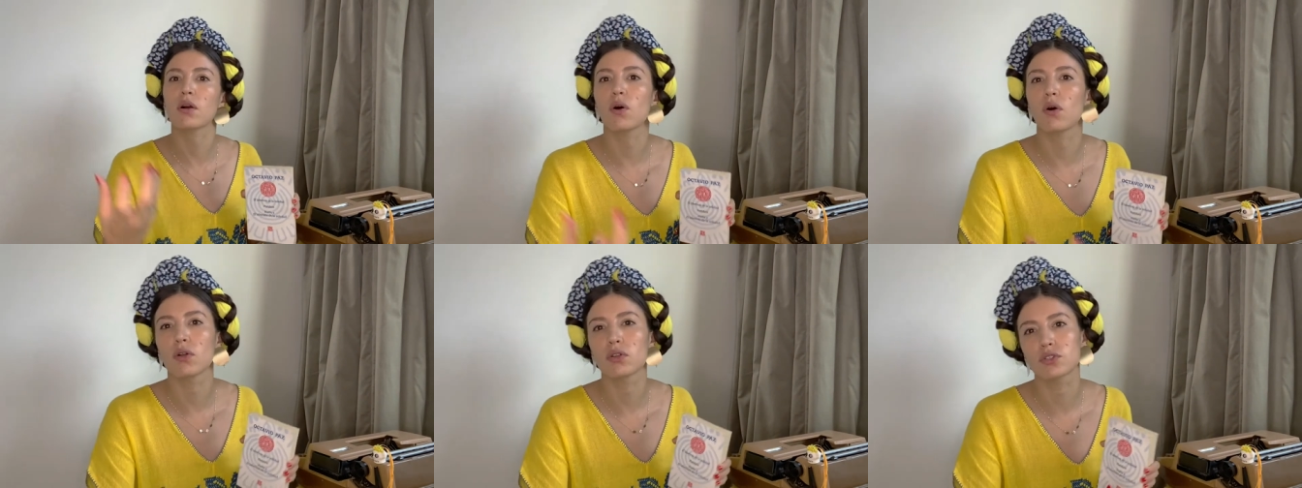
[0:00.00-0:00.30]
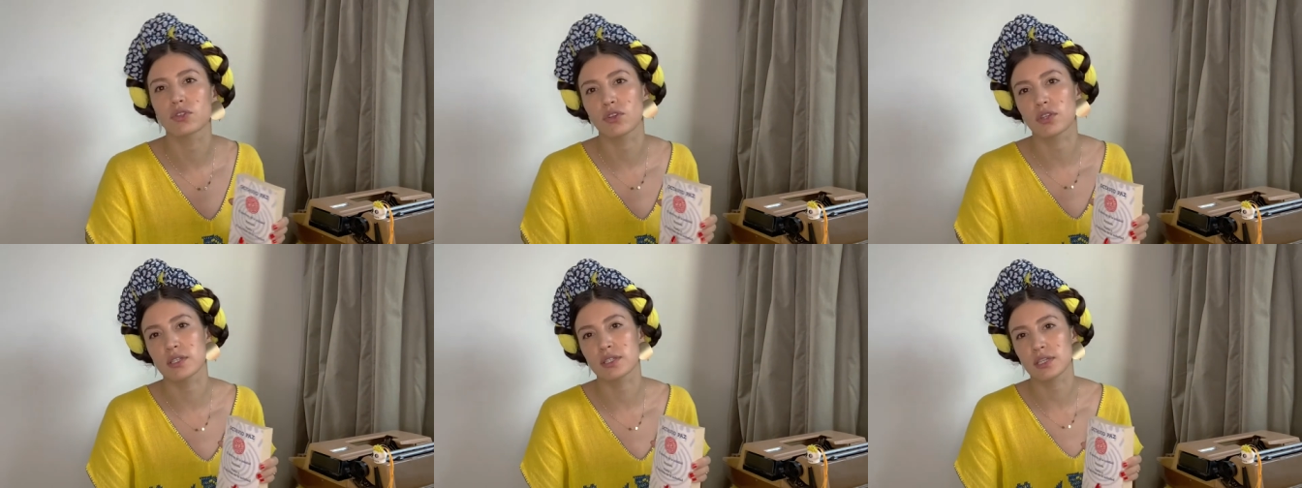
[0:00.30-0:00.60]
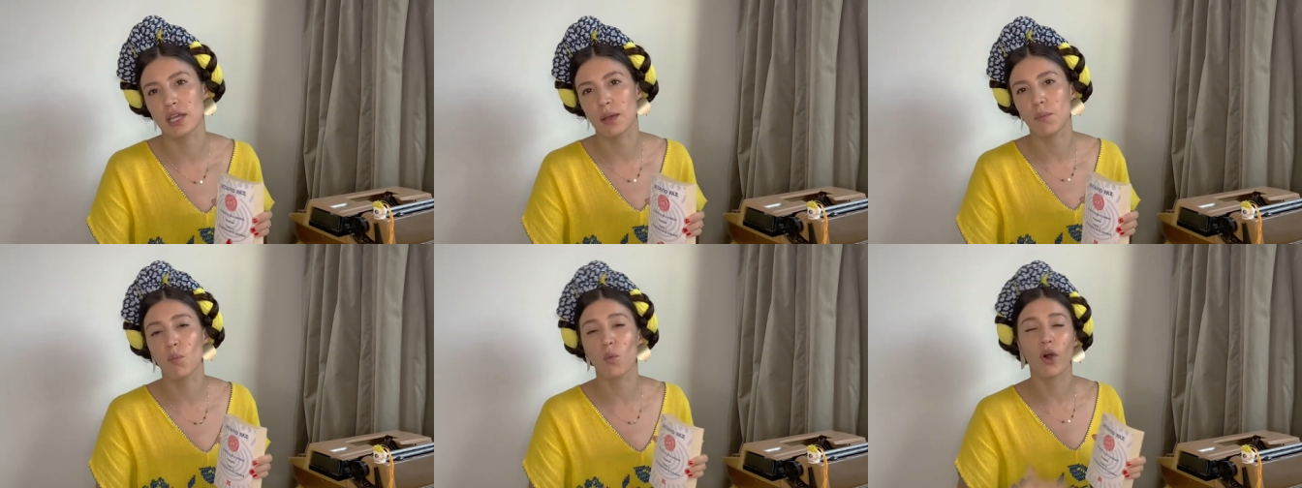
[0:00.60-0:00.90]
culture the
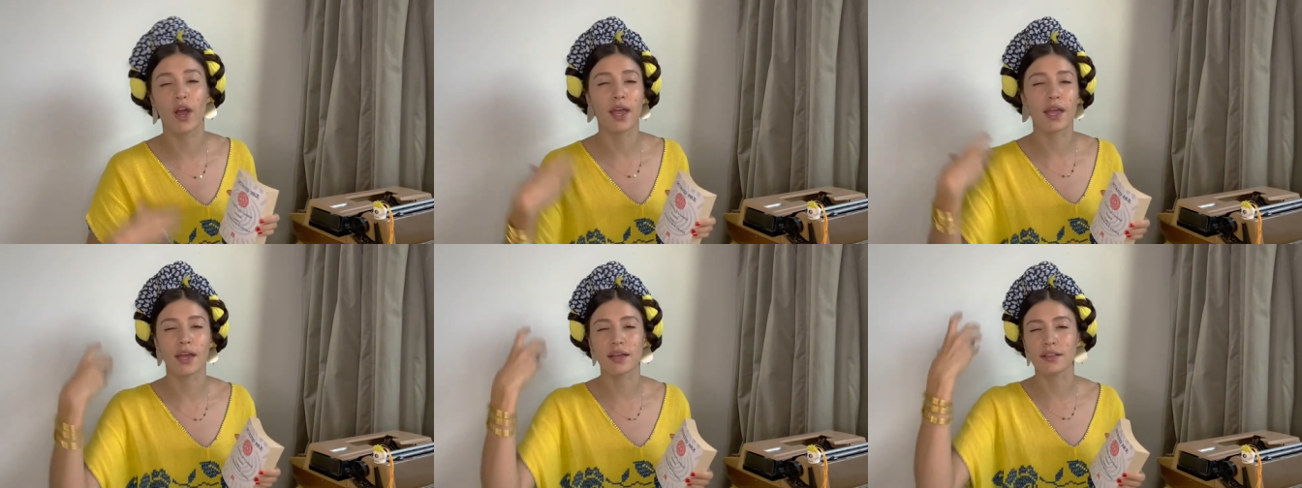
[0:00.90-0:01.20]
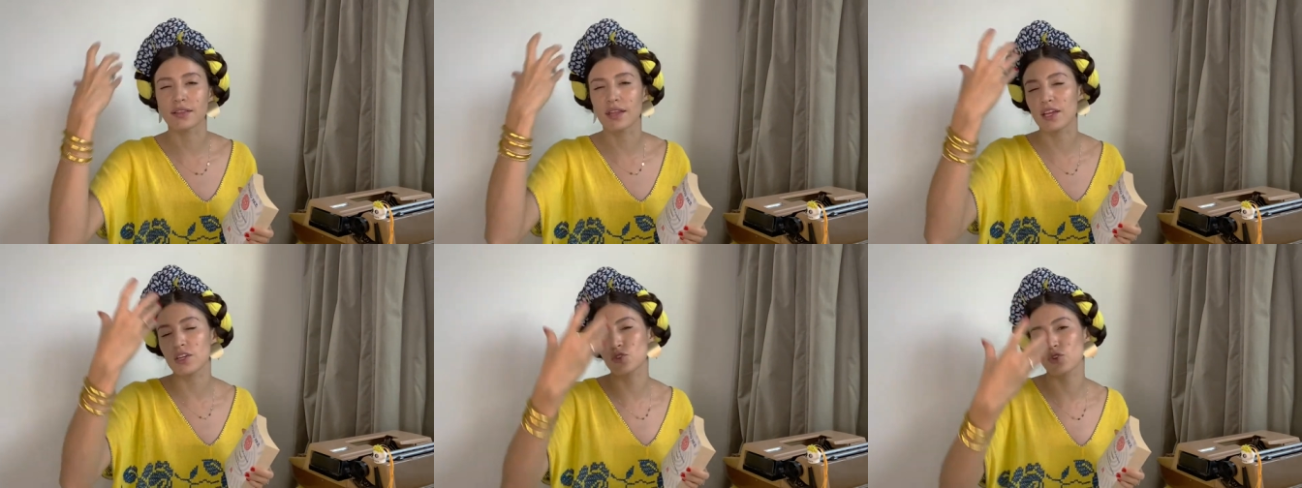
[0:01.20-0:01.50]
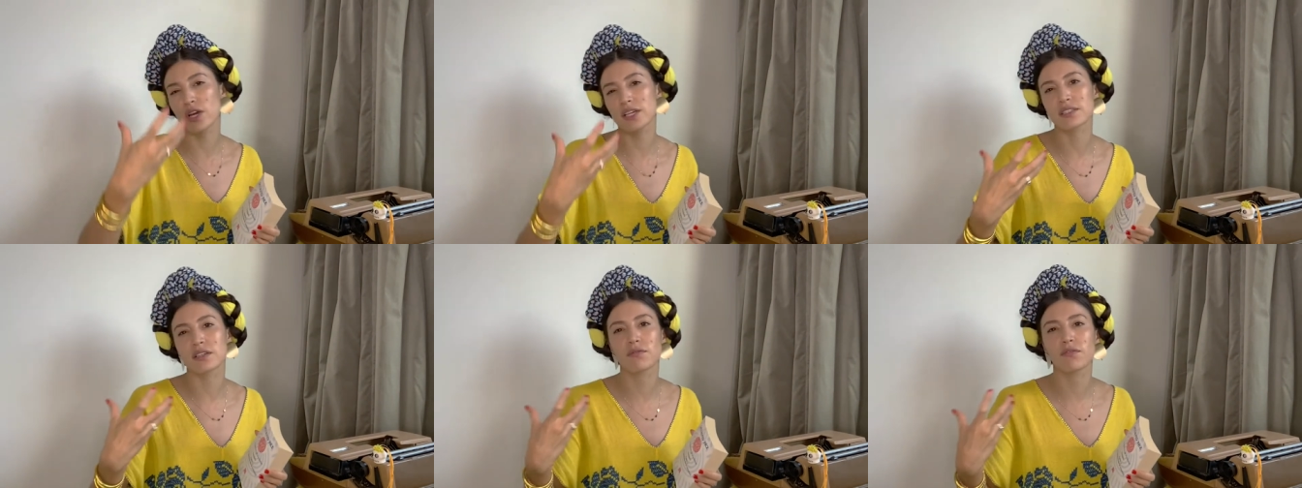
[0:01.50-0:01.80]
same way and they
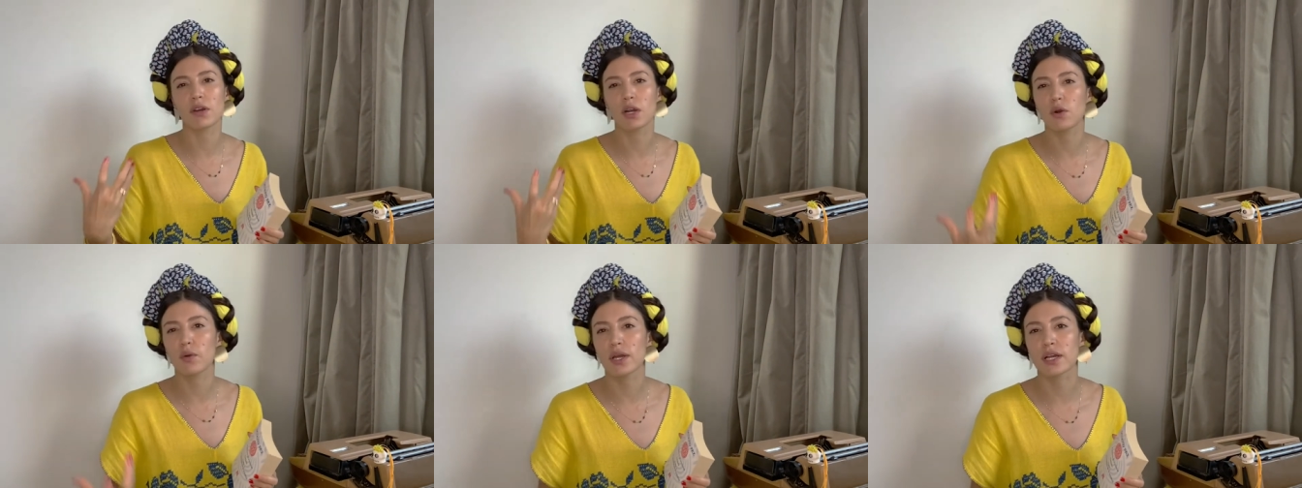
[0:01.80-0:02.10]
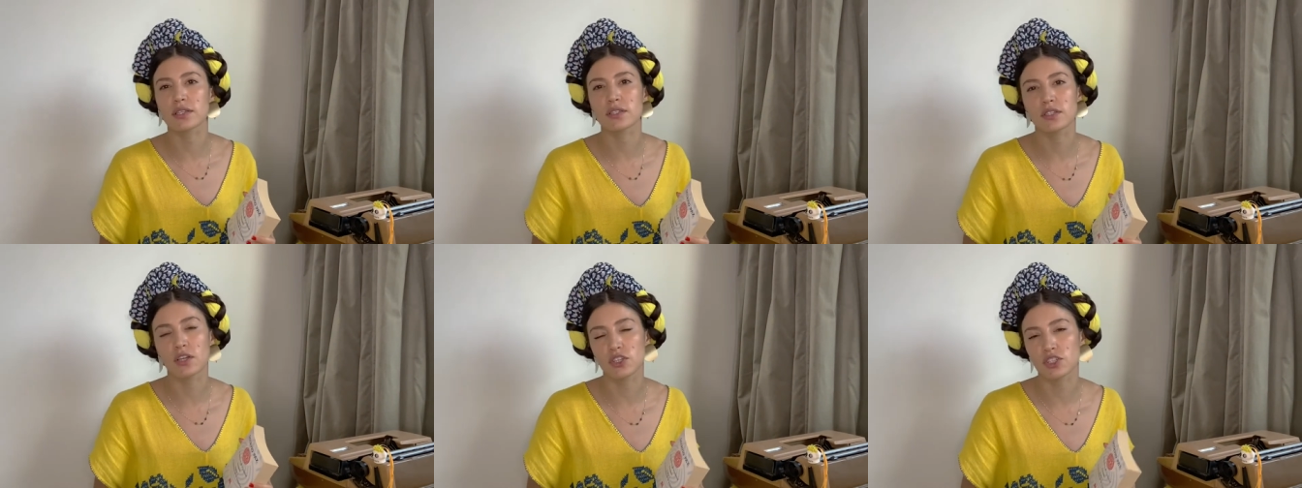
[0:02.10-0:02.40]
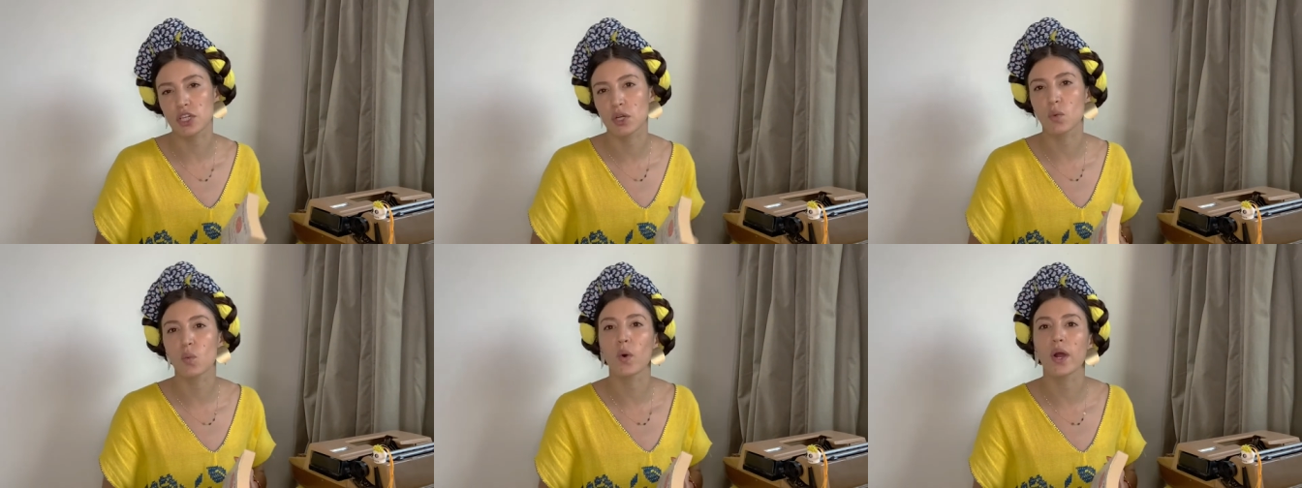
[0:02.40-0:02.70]
dress in very
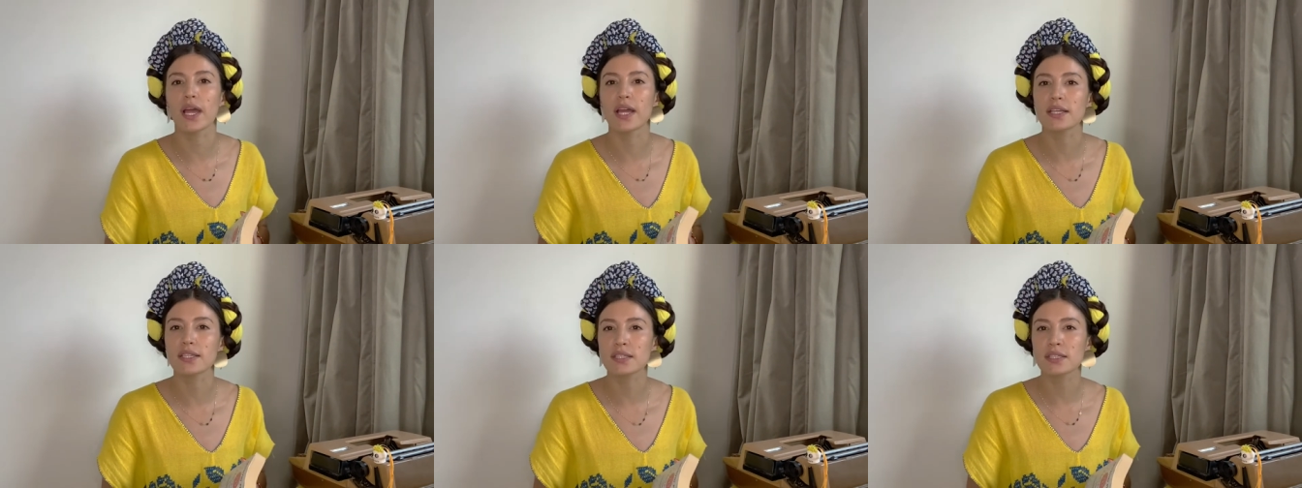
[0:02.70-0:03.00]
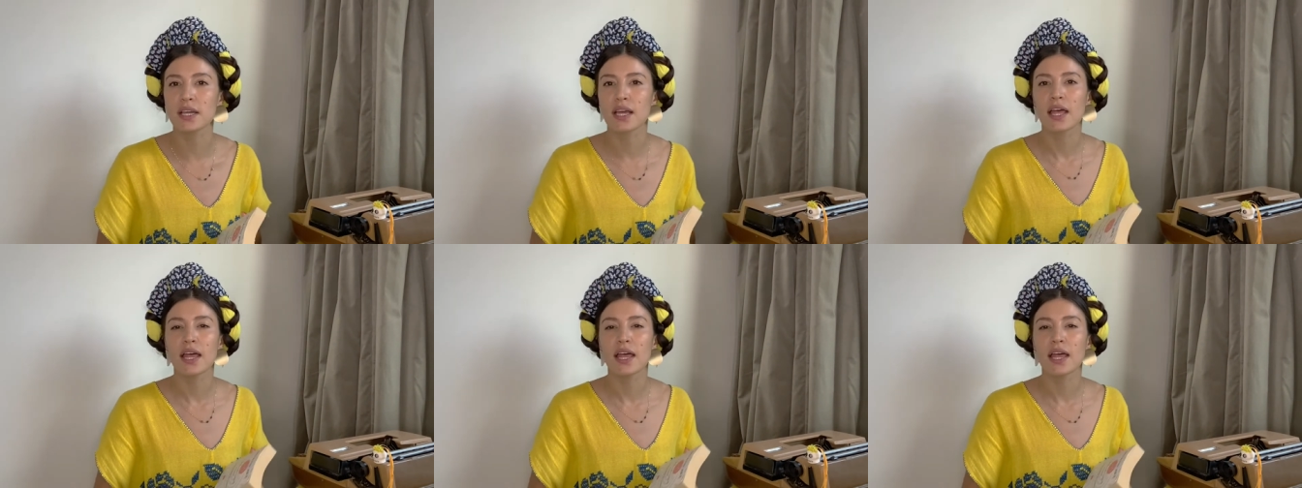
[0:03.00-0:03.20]
exotic ways